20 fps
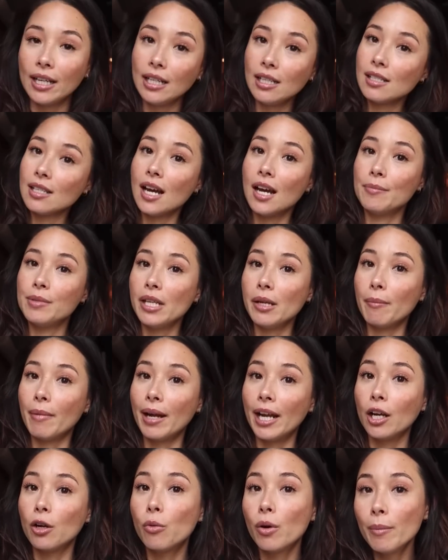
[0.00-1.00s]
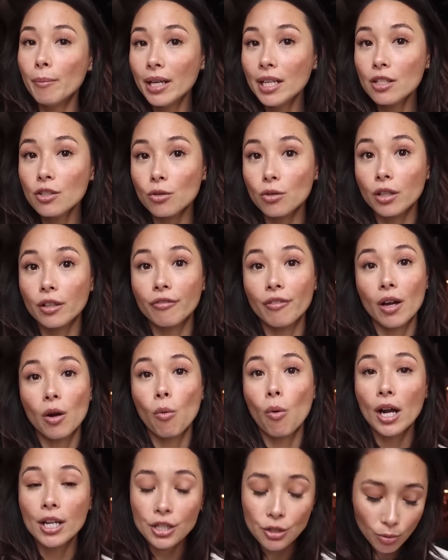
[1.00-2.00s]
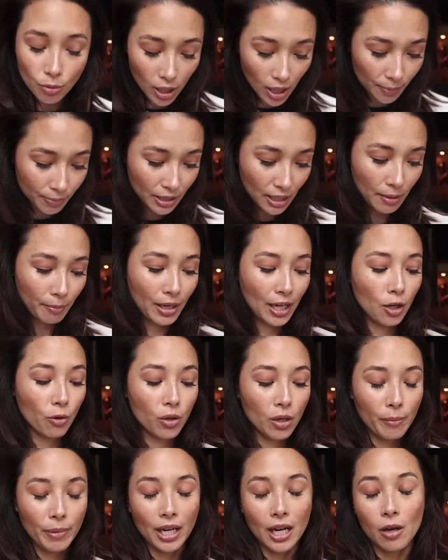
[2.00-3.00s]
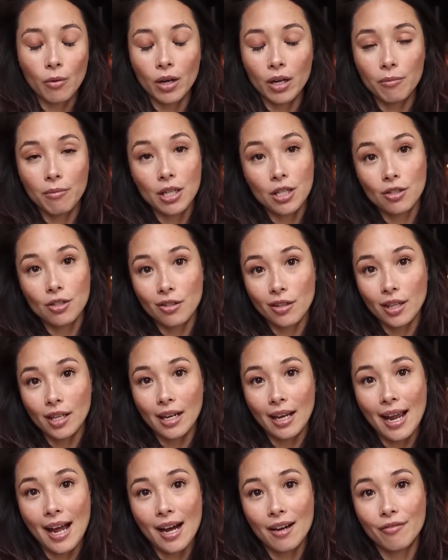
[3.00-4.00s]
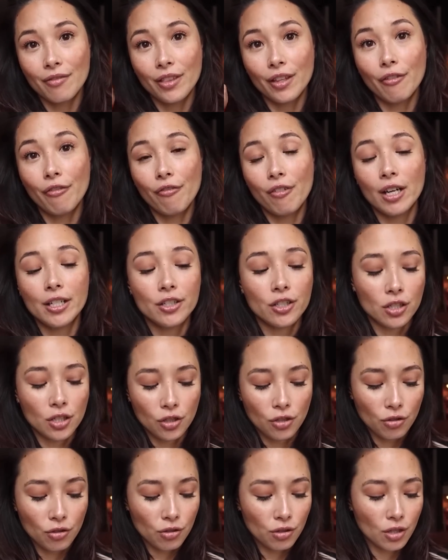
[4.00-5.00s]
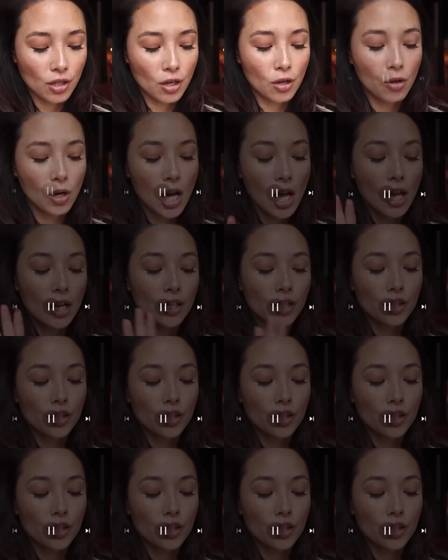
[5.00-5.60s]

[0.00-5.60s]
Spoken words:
I need to update my equipment, or if I want to update my equipment, I want to make sure that I have the funds to do so.